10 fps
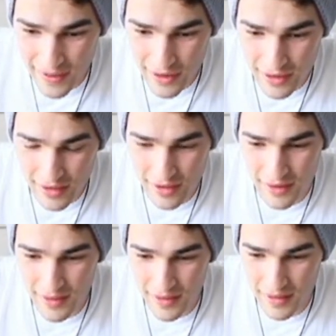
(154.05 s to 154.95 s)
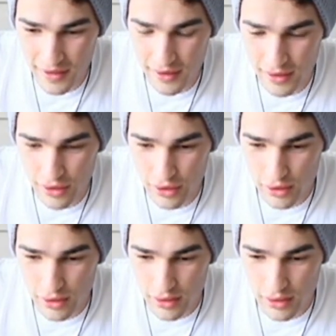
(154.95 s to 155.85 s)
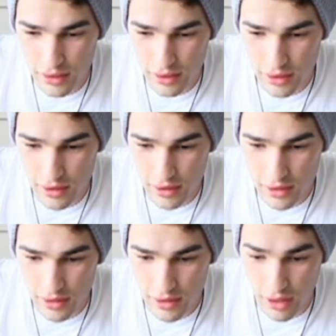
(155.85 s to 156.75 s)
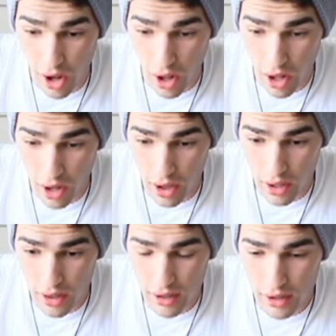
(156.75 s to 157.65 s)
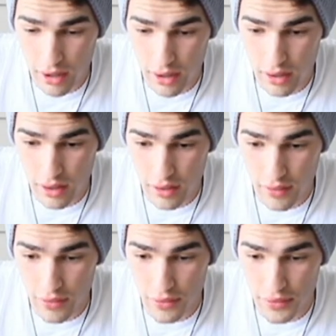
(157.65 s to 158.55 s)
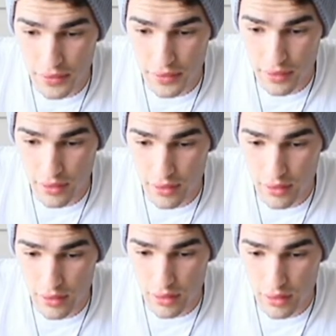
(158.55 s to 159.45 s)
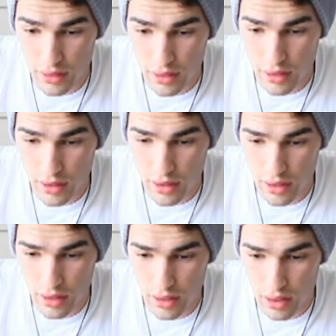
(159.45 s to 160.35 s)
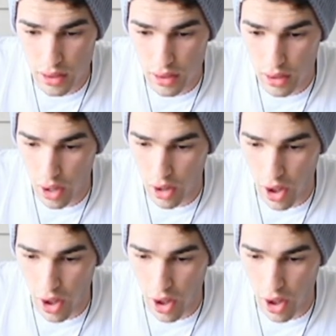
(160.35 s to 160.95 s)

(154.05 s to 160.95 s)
Nobody speaks.